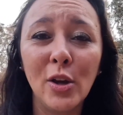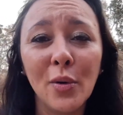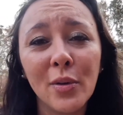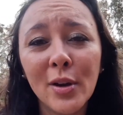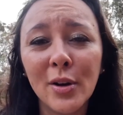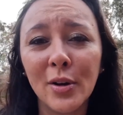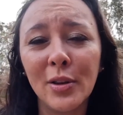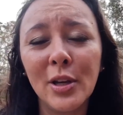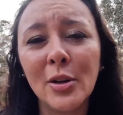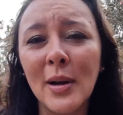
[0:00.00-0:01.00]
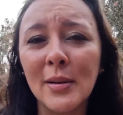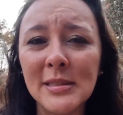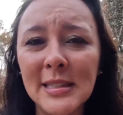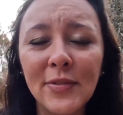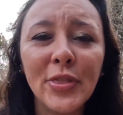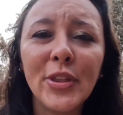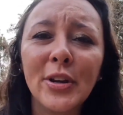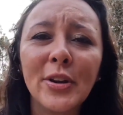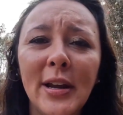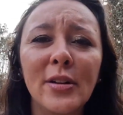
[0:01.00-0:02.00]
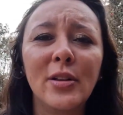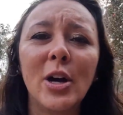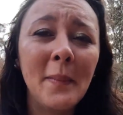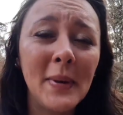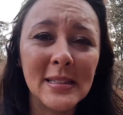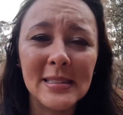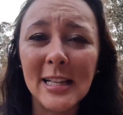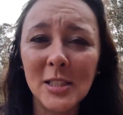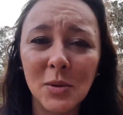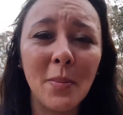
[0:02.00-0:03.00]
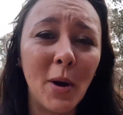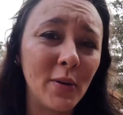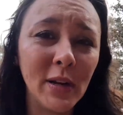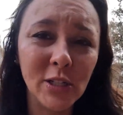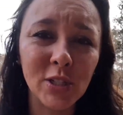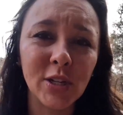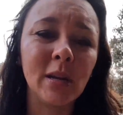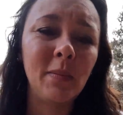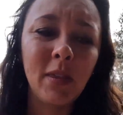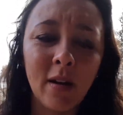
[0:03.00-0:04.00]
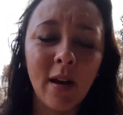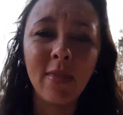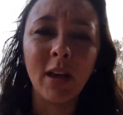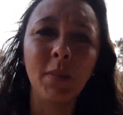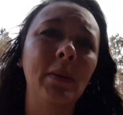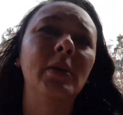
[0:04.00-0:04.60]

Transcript: Go there earlier, around 7:30 or 8 o'clock, because that's when the park rangers are going to be there, and they'll be able to